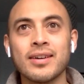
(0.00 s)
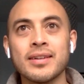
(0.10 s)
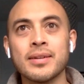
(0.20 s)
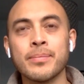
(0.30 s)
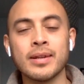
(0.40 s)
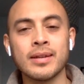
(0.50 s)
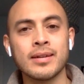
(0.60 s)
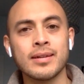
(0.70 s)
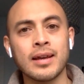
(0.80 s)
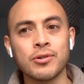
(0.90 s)
to ask Shelly
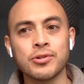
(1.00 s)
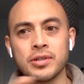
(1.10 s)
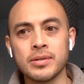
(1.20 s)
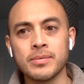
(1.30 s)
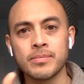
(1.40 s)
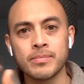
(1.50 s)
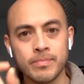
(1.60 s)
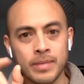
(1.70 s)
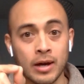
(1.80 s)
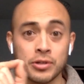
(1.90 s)
in a minute how
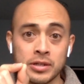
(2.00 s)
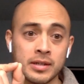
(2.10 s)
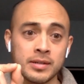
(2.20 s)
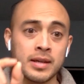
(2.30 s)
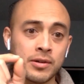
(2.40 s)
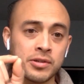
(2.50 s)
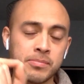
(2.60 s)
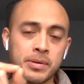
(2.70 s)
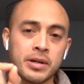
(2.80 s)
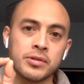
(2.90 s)
she
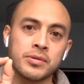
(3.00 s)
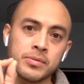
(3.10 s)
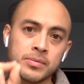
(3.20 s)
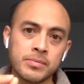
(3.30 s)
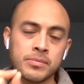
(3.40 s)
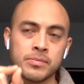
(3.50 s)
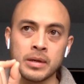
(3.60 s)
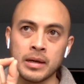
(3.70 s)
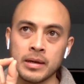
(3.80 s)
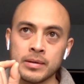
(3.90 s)
does it, how she pairs
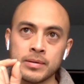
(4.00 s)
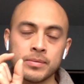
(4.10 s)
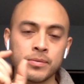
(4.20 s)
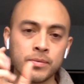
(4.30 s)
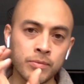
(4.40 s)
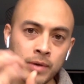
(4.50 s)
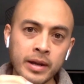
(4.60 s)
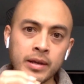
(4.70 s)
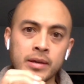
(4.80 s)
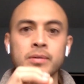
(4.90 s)
uh,
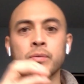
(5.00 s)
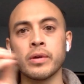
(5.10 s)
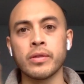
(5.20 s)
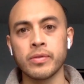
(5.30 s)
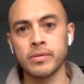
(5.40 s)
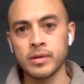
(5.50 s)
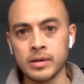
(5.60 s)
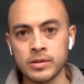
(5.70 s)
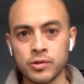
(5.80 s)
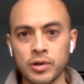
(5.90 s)
writing
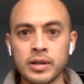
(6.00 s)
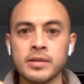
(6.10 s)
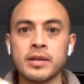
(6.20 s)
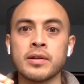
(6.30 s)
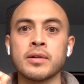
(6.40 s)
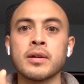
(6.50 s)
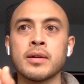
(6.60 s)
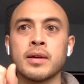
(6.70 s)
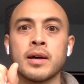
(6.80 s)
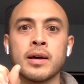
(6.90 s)
with its
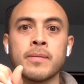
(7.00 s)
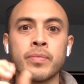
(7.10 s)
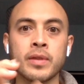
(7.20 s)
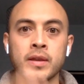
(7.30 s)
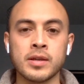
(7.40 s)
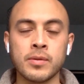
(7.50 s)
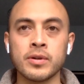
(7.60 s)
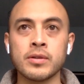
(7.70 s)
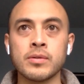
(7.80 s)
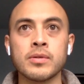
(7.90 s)
translator,
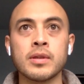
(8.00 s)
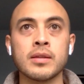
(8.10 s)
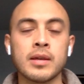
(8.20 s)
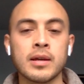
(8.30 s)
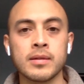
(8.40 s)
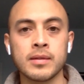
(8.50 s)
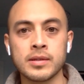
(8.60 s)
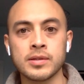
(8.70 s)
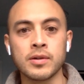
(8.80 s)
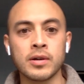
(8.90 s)
because I really do think
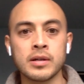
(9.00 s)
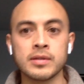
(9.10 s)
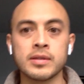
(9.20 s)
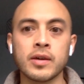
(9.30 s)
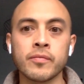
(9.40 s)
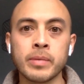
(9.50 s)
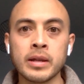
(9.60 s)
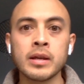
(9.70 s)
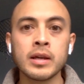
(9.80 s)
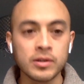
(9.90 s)
that that's an art in
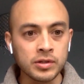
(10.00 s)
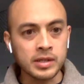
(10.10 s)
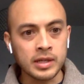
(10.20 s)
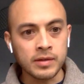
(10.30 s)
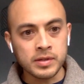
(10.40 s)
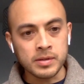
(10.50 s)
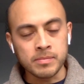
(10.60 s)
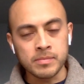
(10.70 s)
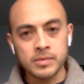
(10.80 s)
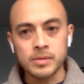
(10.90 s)
itself. But just to
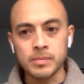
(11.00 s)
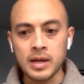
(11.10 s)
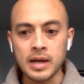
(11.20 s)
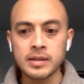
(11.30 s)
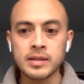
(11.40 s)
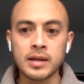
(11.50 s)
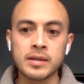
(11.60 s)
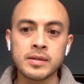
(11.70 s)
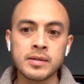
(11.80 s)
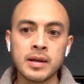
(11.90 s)
give some
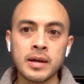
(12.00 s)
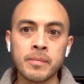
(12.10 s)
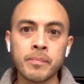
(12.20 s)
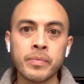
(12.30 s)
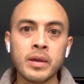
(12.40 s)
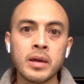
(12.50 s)
context,